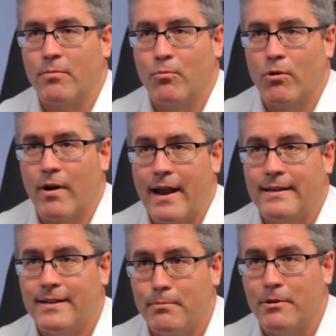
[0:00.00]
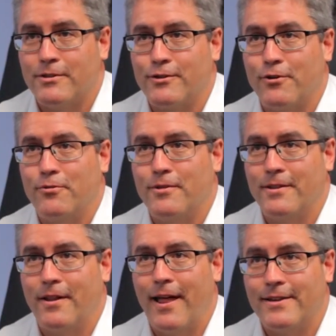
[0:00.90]
more 18 months ago
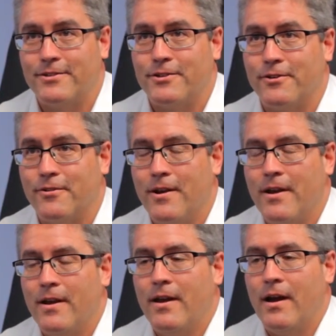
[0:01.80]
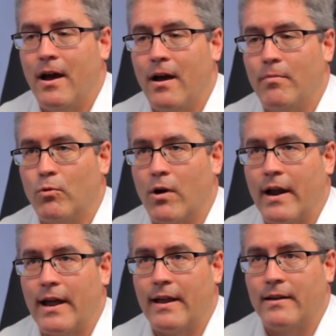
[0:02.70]
than the last year, where I
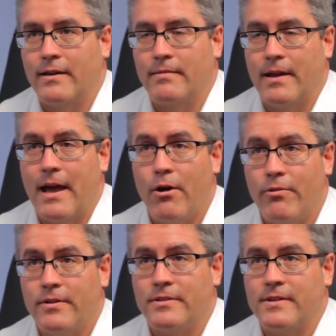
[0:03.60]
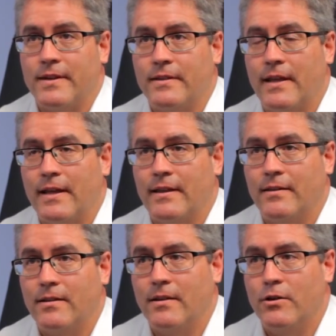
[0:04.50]
had a health incident that
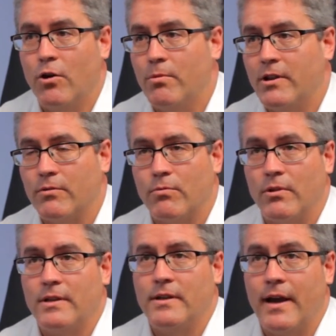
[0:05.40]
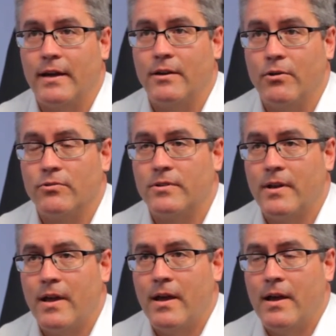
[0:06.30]
nobody could really diagnose.
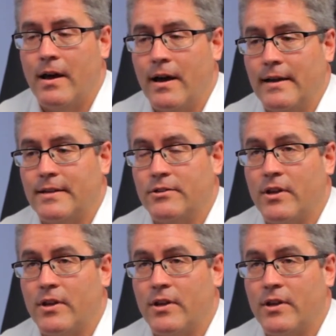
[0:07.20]
I essentially